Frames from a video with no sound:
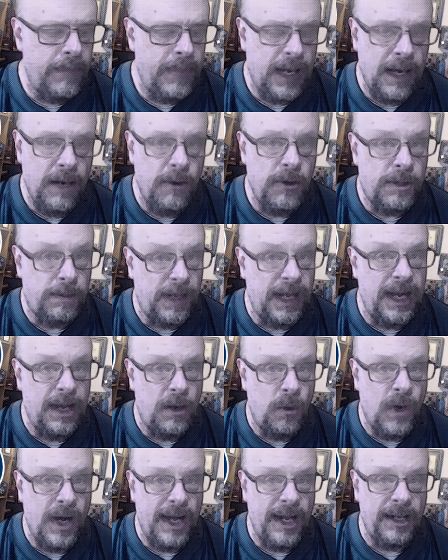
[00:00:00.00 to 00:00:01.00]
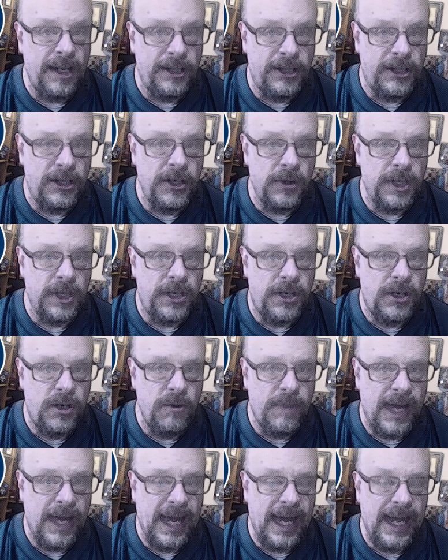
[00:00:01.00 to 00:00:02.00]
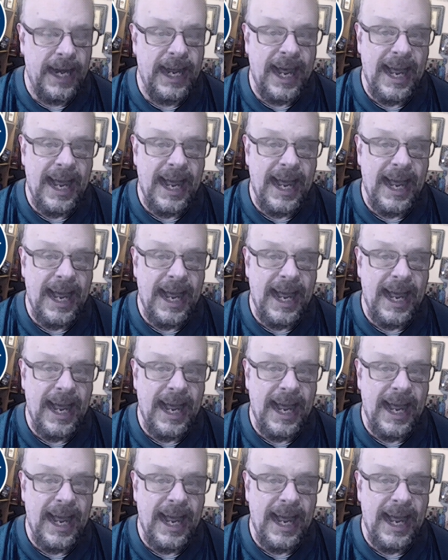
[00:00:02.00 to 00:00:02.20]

He was playing well, too. It's too bad.